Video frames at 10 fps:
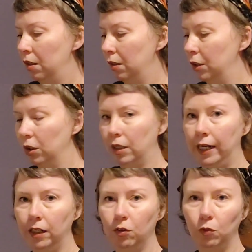Their
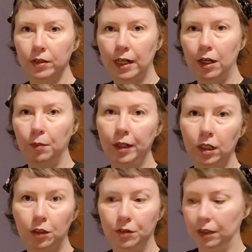like retirement
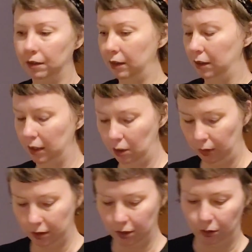closing sale that I
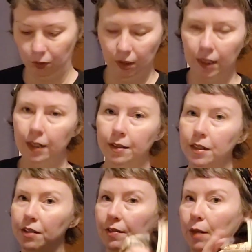went to.
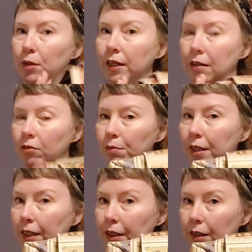This fabric came from
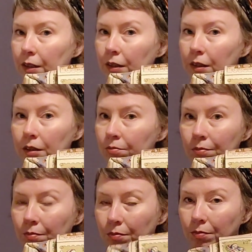there
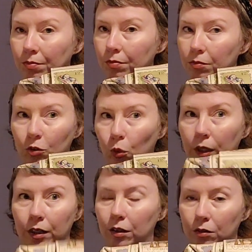
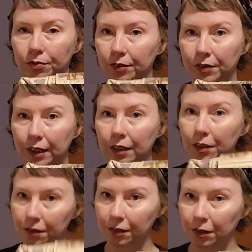12, 15
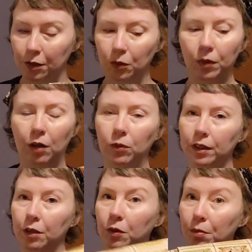years ago when I went
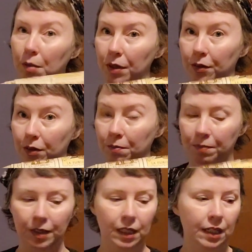there with my mother.
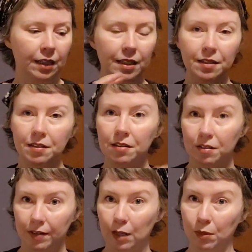This is the
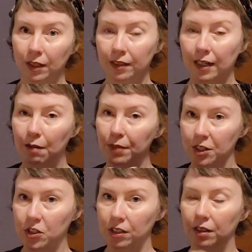fabric that I
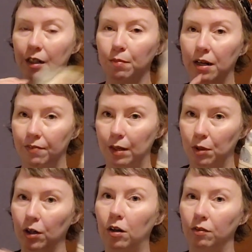mentioned in my
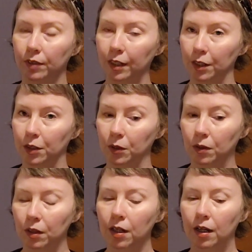fabric haul video
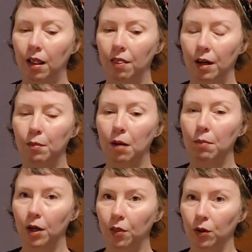that my
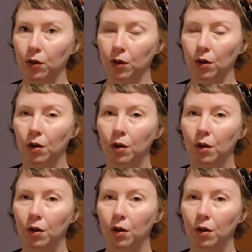mother